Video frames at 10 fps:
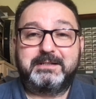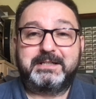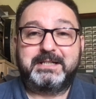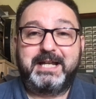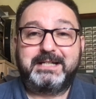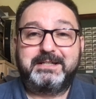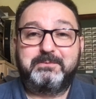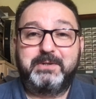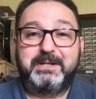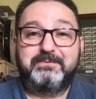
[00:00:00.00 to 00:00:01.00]
connected
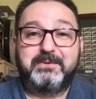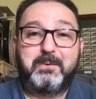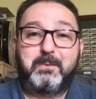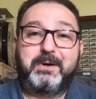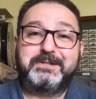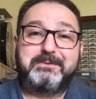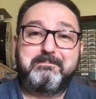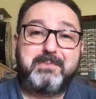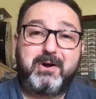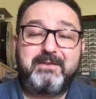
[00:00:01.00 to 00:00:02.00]
with why isn't
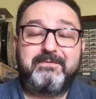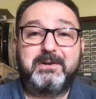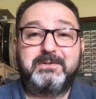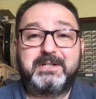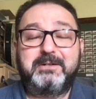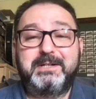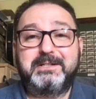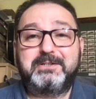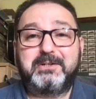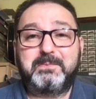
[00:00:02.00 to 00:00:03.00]
my photo in
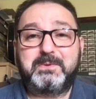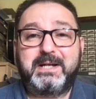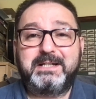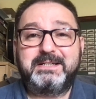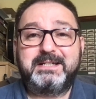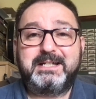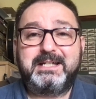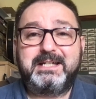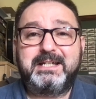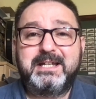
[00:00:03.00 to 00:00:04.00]
the top
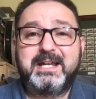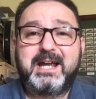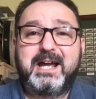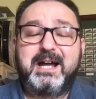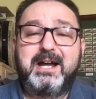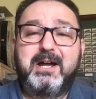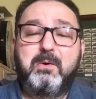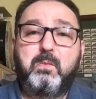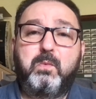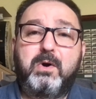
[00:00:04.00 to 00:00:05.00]
20,
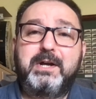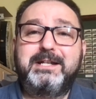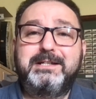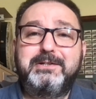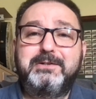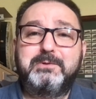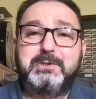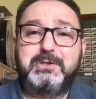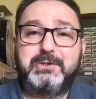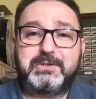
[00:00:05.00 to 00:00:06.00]
why didn't you
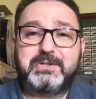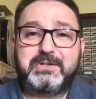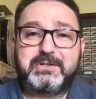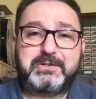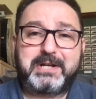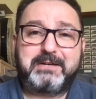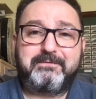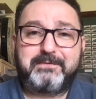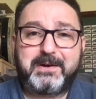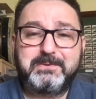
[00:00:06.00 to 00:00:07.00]
adjust said
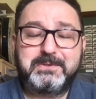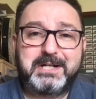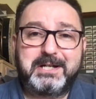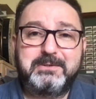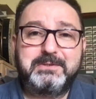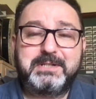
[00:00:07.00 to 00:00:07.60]
photo,